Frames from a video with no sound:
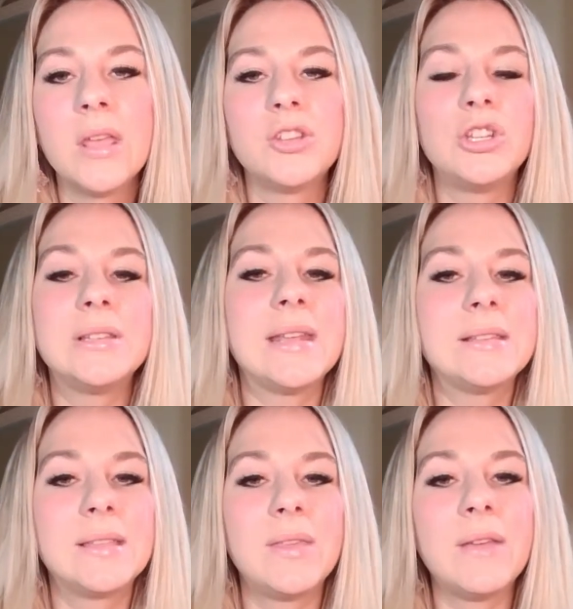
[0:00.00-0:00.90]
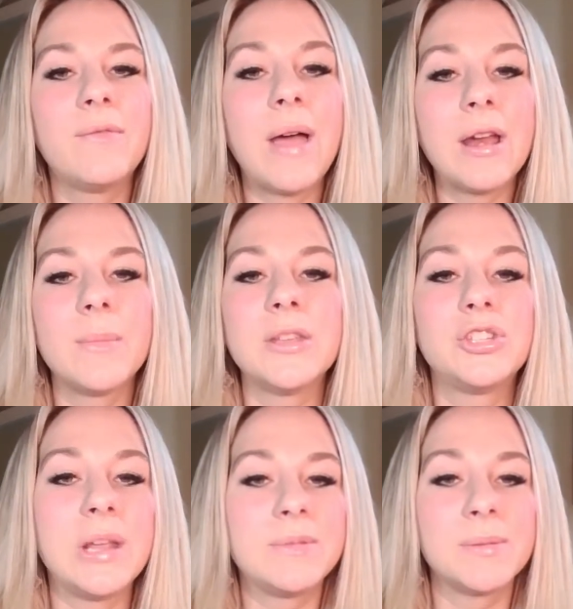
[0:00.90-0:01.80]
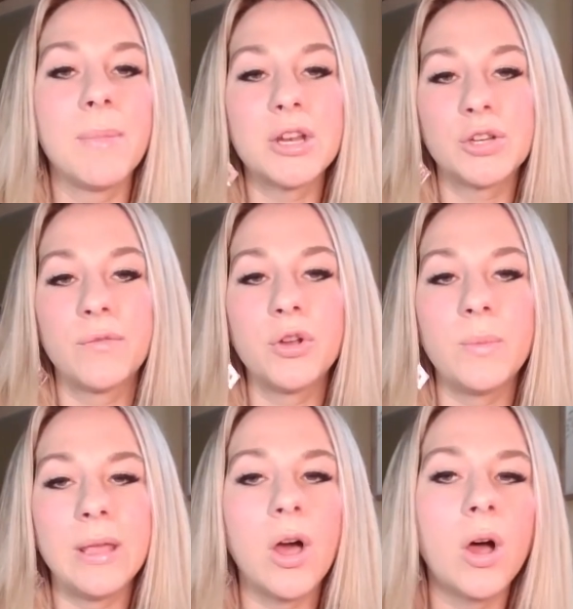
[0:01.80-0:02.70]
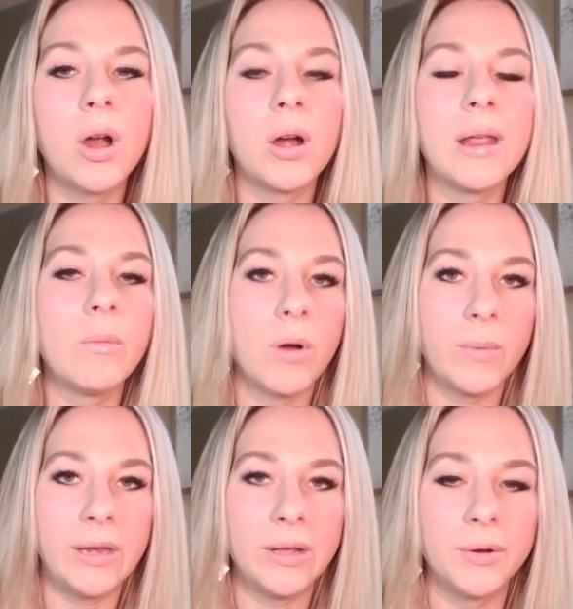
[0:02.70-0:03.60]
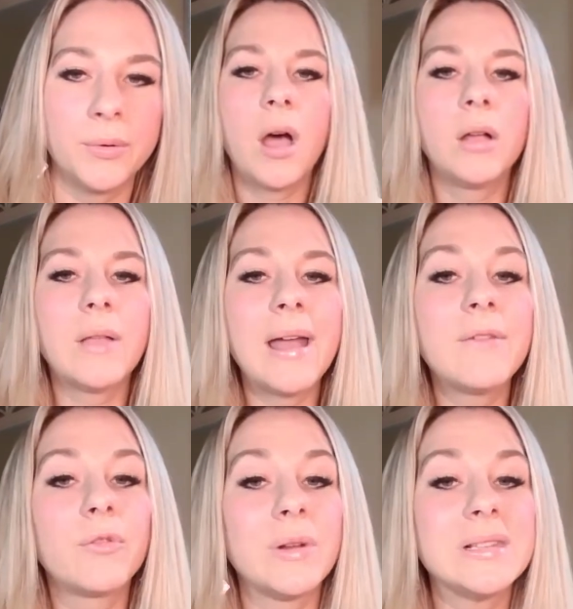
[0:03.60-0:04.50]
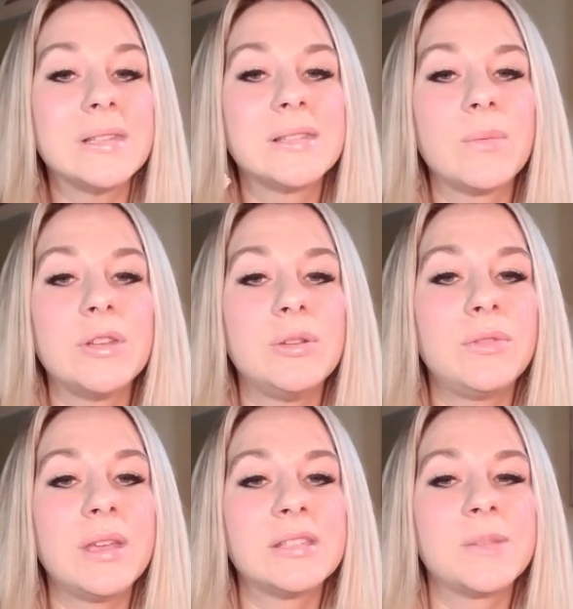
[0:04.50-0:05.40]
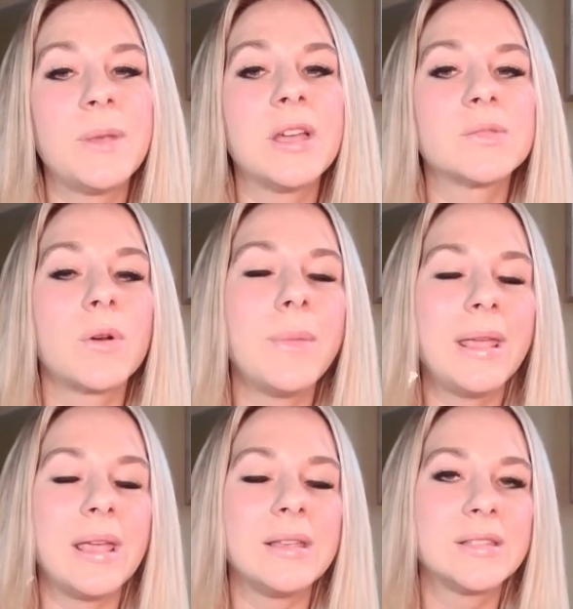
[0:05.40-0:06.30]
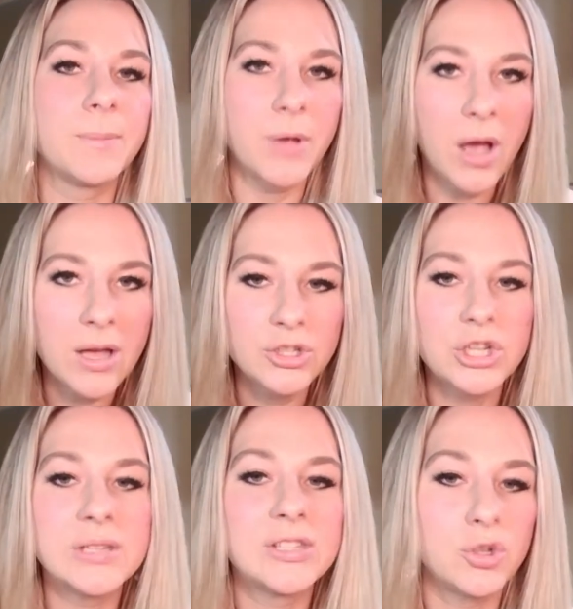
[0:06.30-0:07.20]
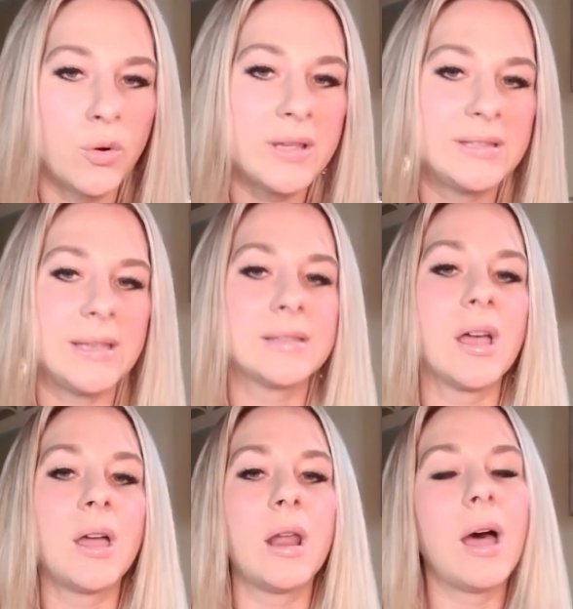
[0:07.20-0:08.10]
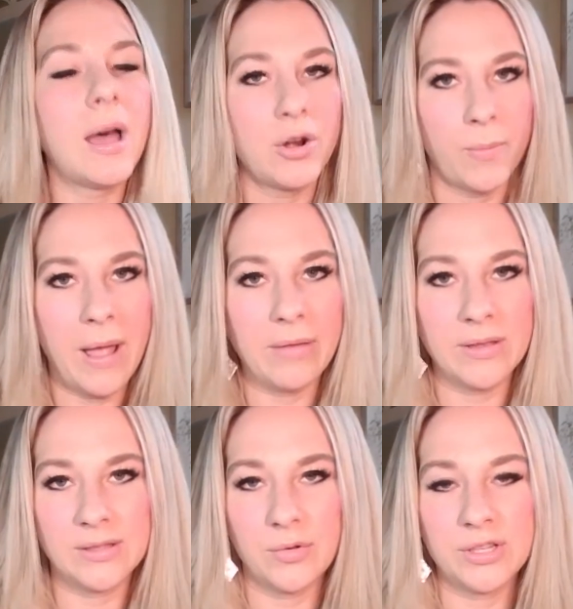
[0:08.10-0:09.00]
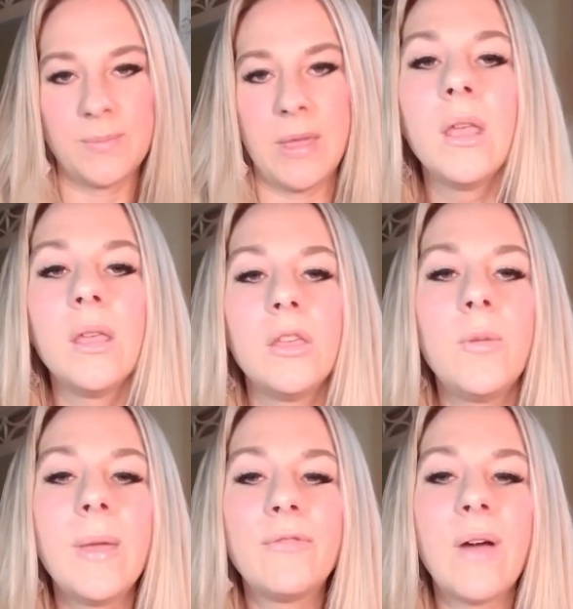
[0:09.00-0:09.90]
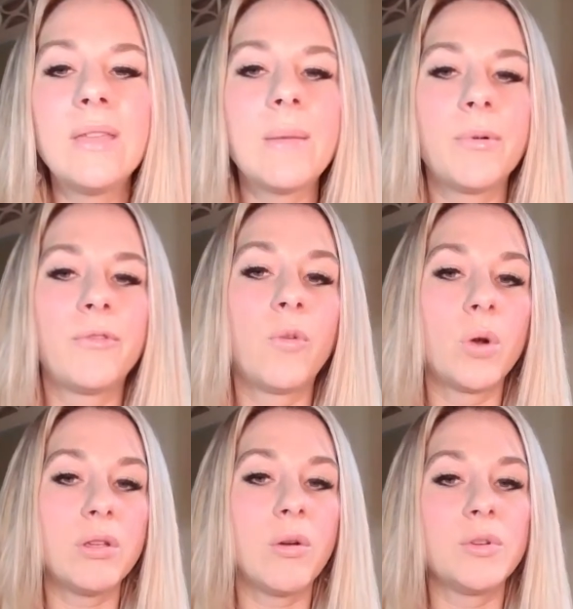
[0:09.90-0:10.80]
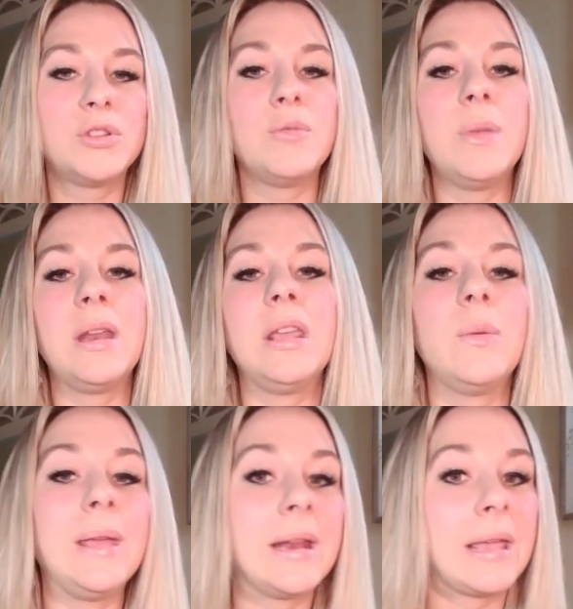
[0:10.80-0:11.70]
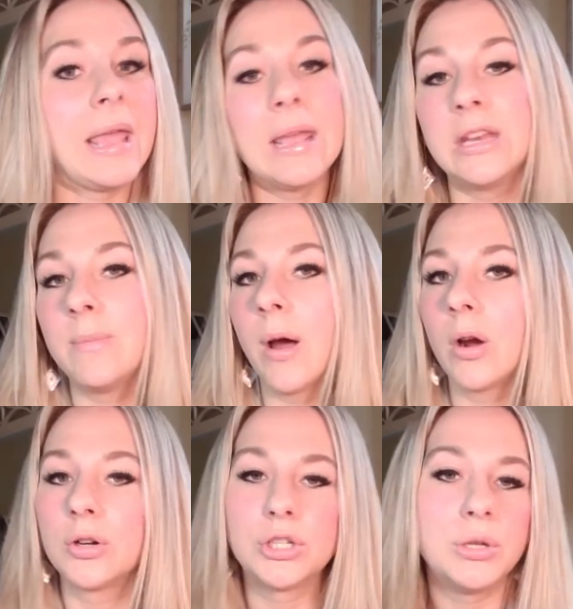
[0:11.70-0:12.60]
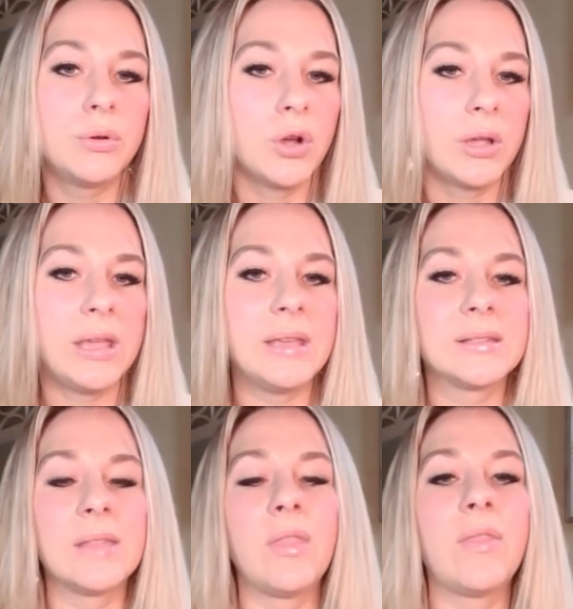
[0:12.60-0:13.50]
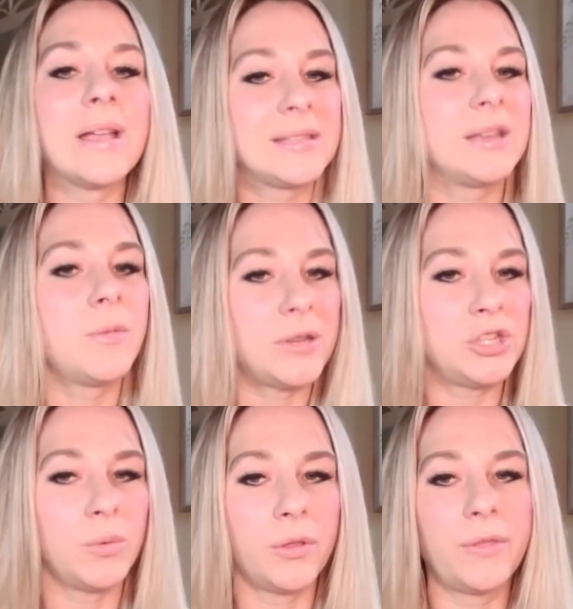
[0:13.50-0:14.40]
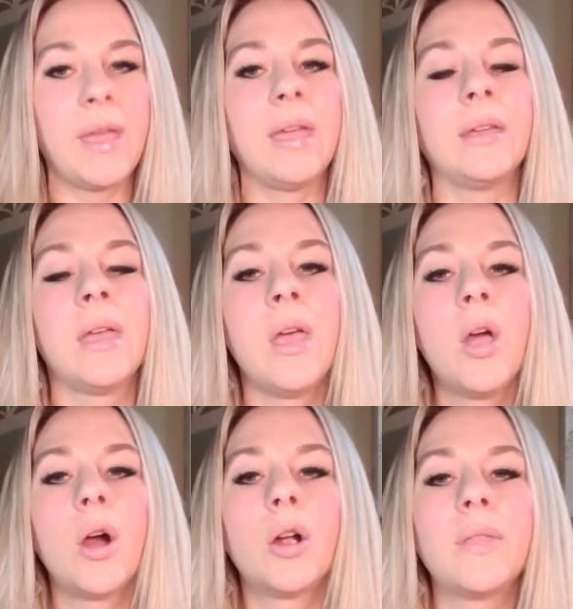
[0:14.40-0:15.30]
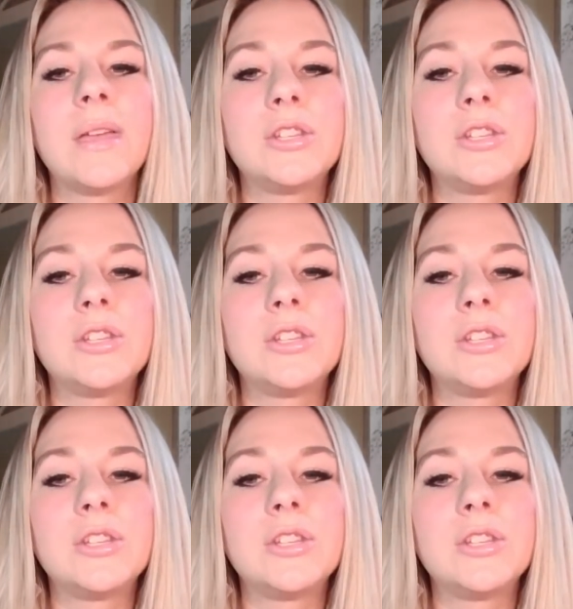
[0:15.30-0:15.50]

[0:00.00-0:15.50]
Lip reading: She states that the environment shapes much of who we are and what we do. A lot of reasons that we do things is because we're making subconscious choices on autopilot, so to speak. You may find that before you go into a meeting, you eat a candy bar or two cookies, and that's a habitual thing. Or that